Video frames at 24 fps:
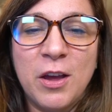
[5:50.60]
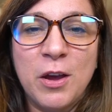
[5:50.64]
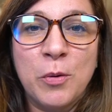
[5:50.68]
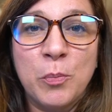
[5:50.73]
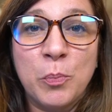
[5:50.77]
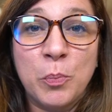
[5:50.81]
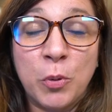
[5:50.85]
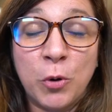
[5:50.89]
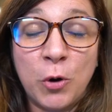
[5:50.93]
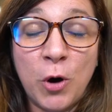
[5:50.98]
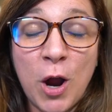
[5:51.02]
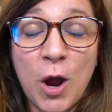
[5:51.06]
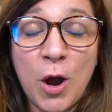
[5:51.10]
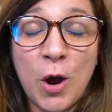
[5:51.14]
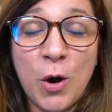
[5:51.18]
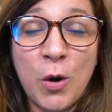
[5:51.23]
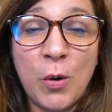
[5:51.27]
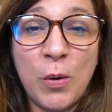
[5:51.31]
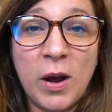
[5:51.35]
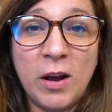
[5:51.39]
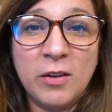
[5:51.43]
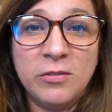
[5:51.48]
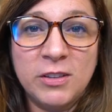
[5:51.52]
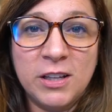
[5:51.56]

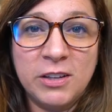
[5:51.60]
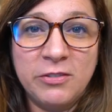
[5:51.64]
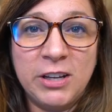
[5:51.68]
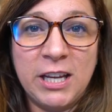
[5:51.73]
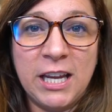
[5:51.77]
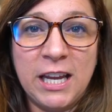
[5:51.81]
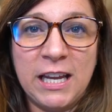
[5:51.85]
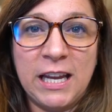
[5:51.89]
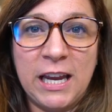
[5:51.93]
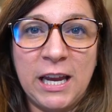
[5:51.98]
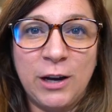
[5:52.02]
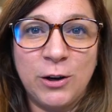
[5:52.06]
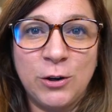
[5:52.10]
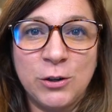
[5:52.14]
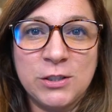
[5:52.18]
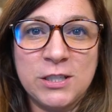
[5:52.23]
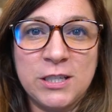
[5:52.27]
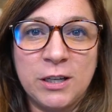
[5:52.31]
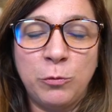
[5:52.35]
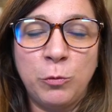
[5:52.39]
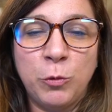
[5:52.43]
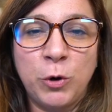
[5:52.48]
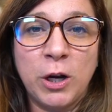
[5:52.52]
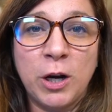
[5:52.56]
pro of living in
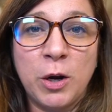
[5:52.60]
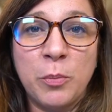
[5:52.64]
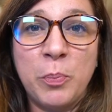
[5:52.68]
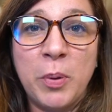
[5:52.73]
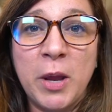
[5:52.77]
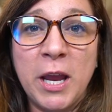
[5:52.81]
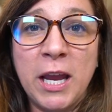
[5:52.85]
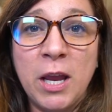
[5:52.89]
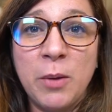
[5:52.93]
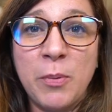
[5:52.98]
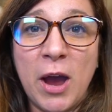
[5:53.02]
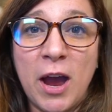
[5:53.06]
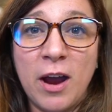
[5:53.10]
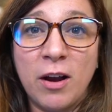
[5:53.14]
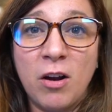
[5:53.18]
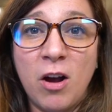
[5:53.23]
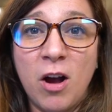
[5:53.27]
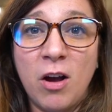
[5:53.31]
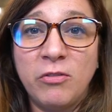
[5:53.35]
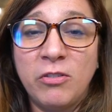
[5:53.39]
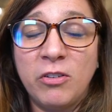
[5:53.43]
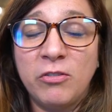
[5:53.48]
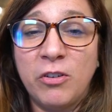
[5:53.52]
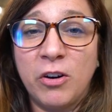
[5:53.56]
Carrollton, we're going to piggyback
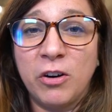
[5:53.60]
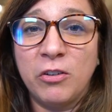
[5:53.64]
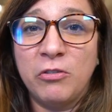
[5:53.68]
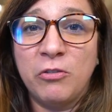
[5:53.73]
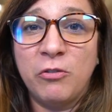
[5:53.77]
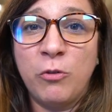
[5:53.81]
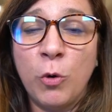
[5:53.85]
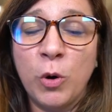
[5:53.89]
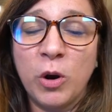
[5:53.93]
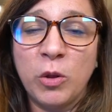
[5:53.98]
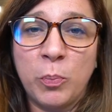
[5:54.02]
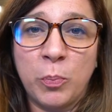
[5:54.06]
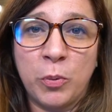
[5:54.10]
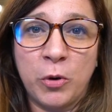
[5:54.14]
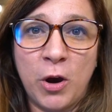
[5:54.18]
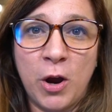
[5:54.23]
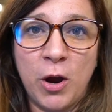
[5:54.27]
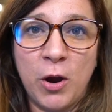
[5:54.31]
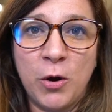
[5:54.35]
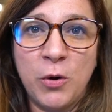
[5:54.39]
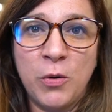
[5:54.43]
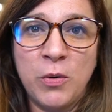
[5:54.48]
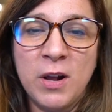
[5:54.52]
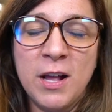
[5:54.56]
off of our fourth
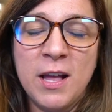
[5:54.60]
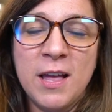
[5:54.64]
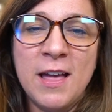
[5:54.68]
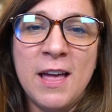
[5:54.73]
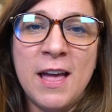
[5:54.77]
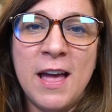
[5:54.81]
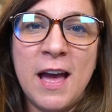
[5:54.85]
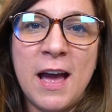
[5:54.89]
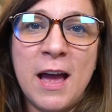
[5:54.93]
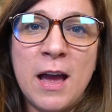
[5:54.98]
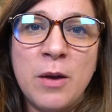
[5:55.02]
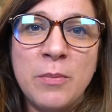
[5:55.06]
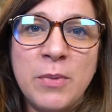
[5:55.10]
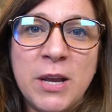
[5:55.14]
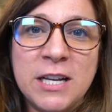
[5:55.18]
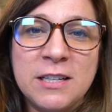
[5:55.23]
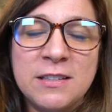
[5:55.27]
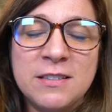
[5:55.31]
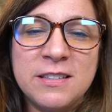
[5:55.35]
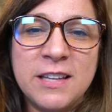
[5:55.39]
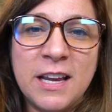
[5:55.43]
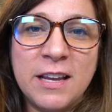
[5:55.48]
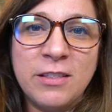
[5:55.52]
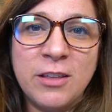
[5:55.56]
pro um,
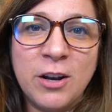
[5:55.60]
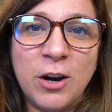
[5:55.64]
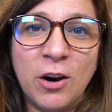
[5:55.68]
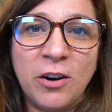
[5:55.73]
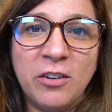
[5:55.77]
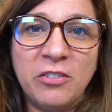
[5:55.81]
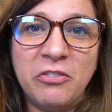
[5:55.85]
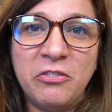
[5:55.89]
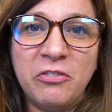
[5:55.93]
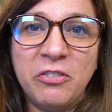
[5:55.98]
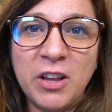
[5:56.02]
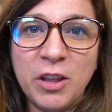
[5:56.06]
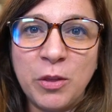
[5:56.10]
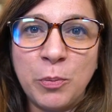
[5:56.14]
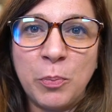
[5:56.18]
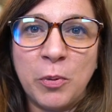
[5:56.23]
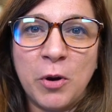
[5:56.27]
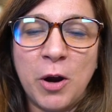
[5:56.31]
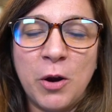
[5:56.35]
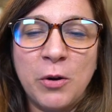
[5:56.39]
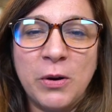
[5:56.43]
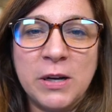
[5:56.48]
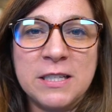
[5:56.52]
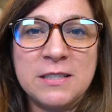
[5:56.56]
and say that our fifth
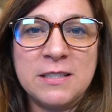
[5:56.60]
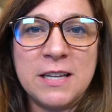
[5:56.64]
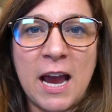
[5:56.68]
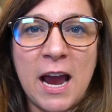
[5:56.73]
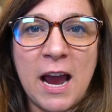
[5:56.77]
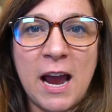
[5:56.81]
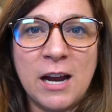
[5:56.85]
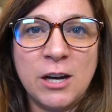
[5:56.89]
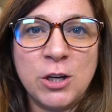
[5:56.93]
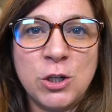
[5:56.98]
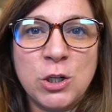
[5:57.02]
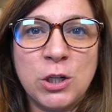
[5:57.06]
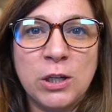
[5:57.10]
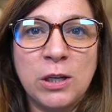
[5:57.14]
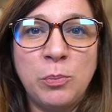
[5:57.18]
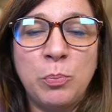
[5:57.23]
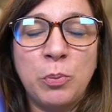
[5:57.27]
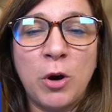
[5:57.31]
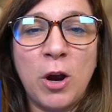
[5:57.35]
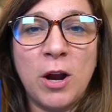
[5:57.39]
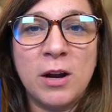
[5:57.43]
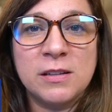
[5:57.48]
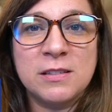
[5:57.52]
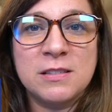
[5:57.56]
pro is actually
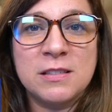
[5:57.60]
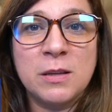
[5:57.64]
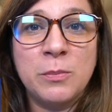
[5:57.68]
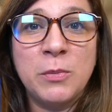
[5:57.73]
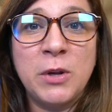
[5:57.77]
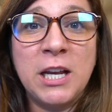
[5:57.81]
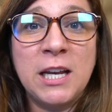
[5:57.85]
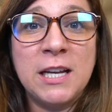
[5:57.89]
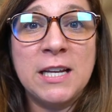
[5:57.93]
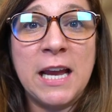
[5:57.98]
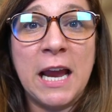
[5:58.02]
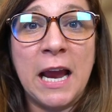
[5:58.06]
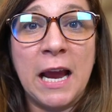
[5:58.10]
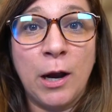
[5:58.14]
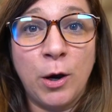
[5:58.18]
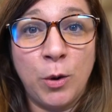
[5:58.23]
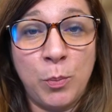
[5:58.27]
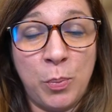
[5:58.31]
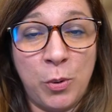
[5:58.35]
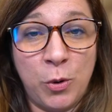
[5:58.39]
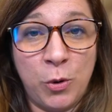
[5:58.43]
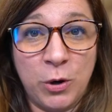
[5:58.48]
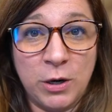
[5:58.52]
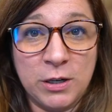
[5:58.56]
proximity to
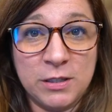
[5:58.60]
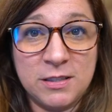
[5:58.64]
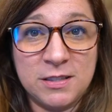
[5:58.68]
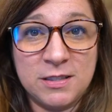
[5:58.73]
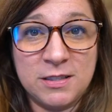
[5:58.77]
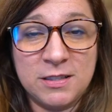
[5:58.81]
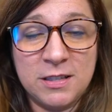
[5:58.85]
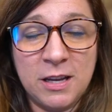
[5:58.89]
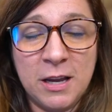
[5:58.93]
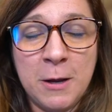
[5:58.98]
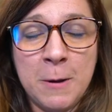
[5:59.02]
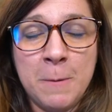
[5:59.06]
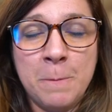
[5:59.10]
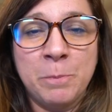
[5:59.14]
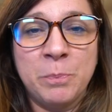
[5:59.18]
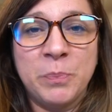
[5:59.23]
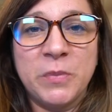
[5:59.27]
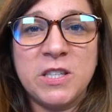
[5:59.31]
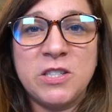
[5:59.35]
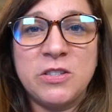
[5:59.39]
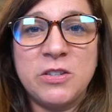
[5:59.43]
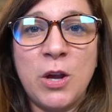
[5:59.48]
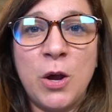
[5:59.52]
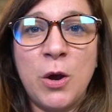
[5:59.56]
airports.
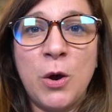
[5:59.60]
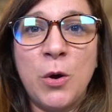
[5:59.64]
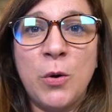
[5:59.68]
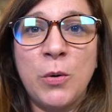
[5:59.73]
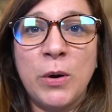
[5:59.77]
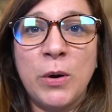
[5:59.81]
So